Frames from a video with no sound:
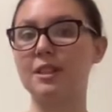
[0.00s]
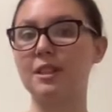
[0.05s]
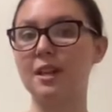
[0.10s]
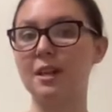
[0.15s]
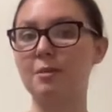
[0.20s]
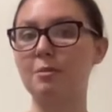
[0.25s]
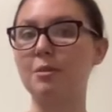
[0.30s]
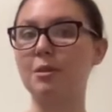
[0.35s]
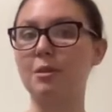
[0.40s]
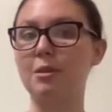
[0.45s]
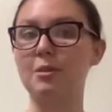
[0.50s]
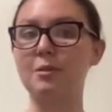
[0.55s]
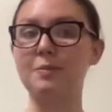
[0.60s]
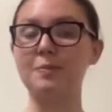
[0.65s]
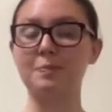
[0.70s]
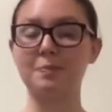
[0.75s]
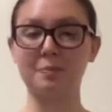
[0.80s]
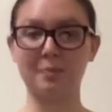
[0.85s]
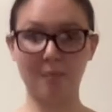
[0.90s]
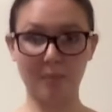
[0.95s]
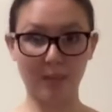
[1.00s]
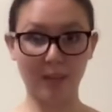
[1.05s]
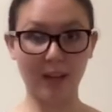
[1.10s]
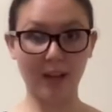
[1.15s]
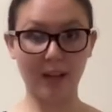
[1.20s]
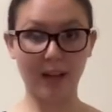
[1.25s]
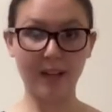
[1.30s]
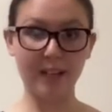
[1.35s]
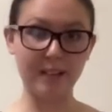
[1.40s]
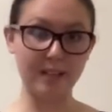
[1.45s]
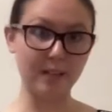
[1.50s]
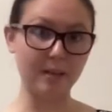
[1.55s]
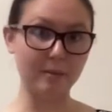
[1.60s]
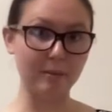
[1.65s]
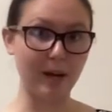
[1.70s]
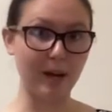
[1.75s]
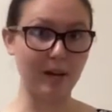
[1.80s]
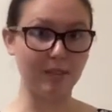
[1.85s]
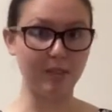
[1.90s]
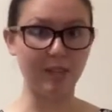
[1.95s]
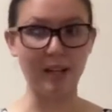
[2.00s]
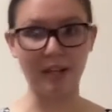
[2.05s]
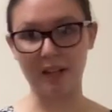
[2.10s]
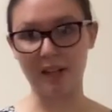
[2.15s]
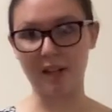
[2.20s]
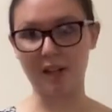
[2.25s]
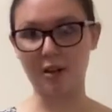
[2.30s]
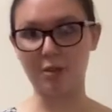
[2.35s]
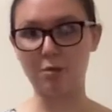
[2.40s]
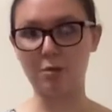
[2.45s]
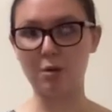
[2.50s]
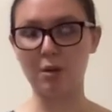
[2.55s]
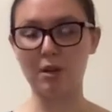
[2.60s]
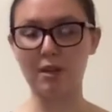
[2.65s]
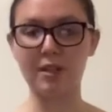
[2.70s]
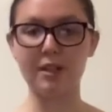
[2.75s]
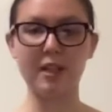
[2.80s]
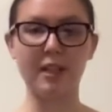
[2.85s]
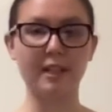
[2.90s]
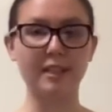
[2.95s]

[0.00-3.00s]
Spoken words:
they will end up having a lack of water.